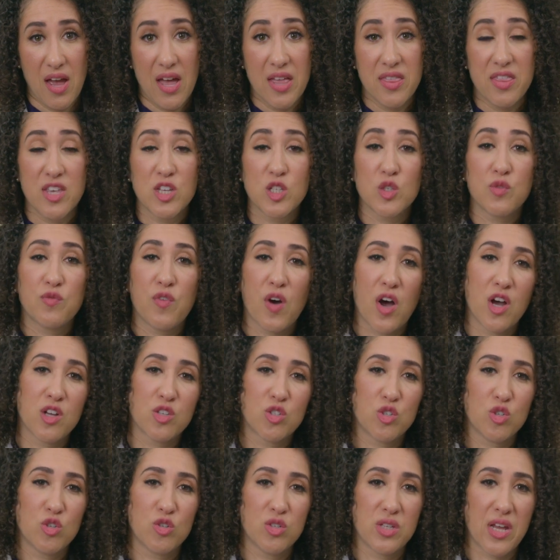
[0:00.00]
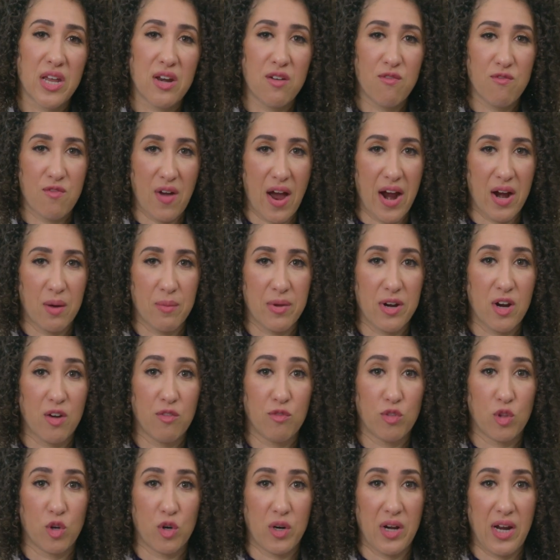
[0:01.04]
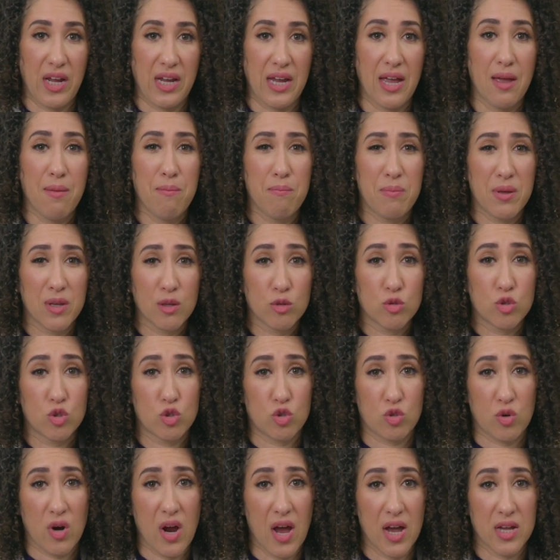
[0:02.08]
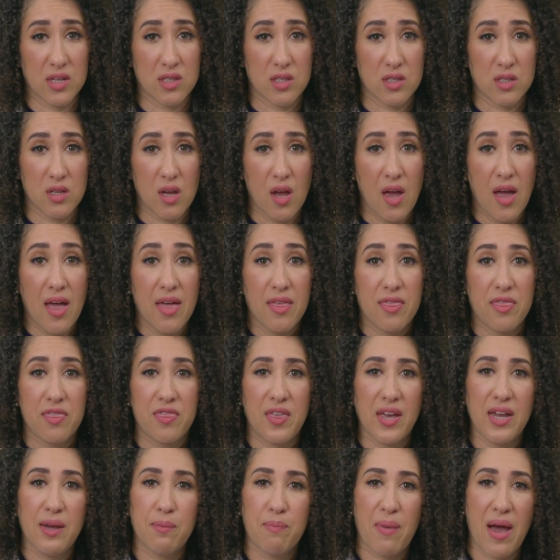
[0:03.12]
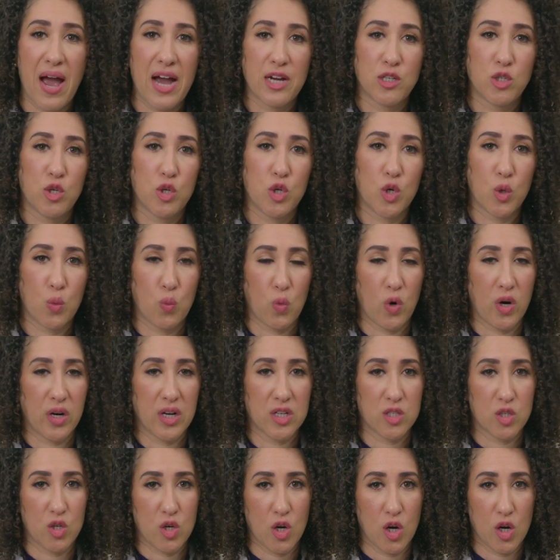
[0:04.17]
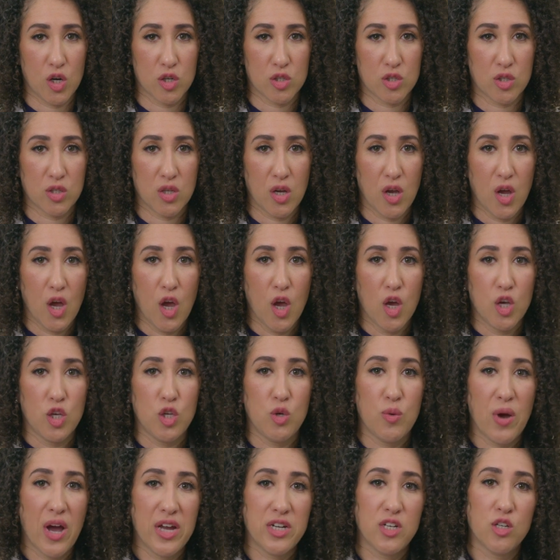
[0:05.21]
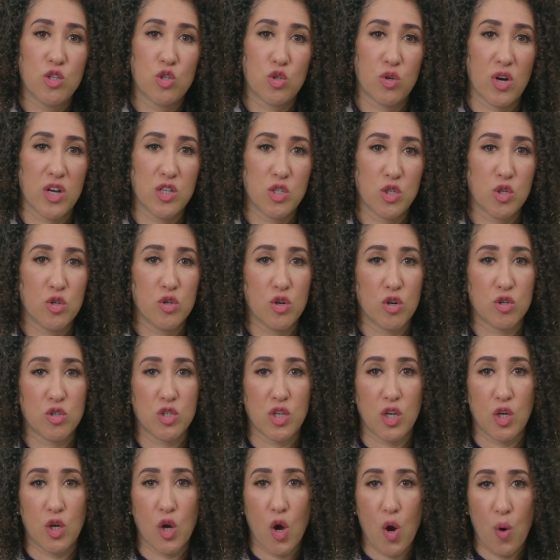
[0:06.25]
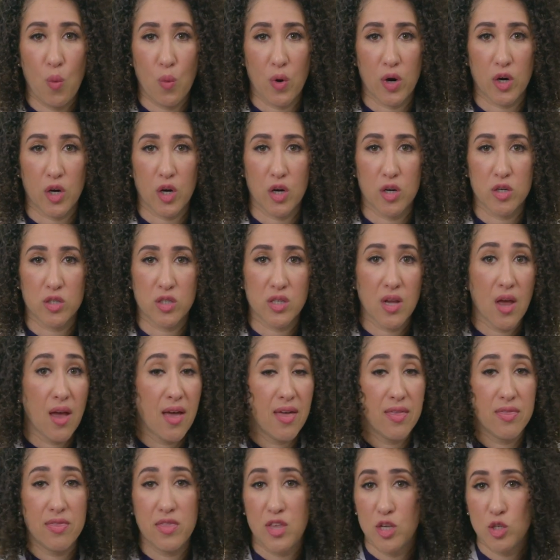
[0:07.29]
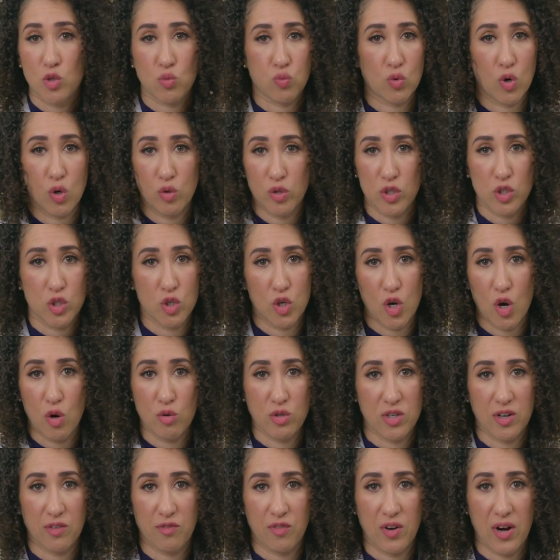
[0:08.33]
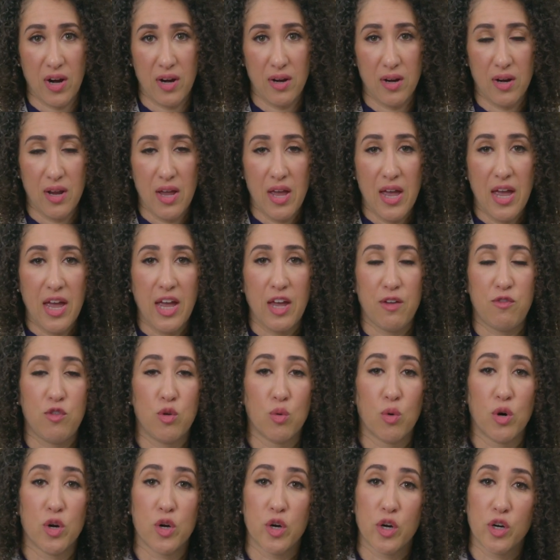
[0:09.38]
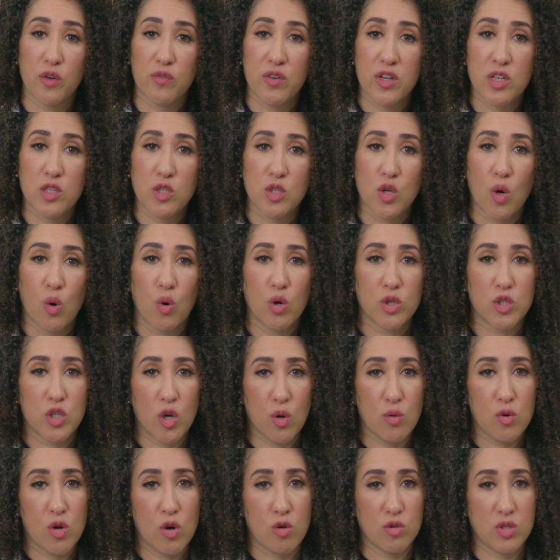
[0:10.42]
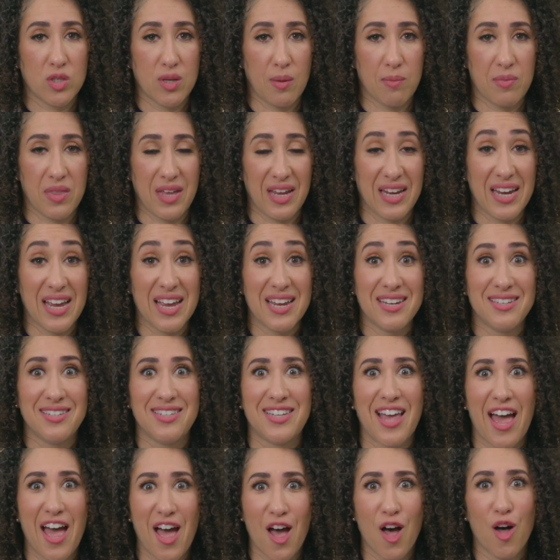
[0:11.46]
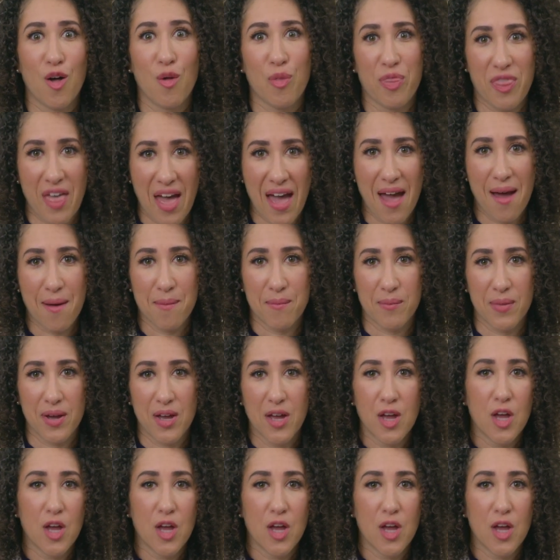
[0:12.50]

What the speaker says: This fosters an environment of learning and builds trust. Think back to your work as a nurse. You had to trust your nursing coworkers. This role is no different. If you are nervous or don't know something, tell them.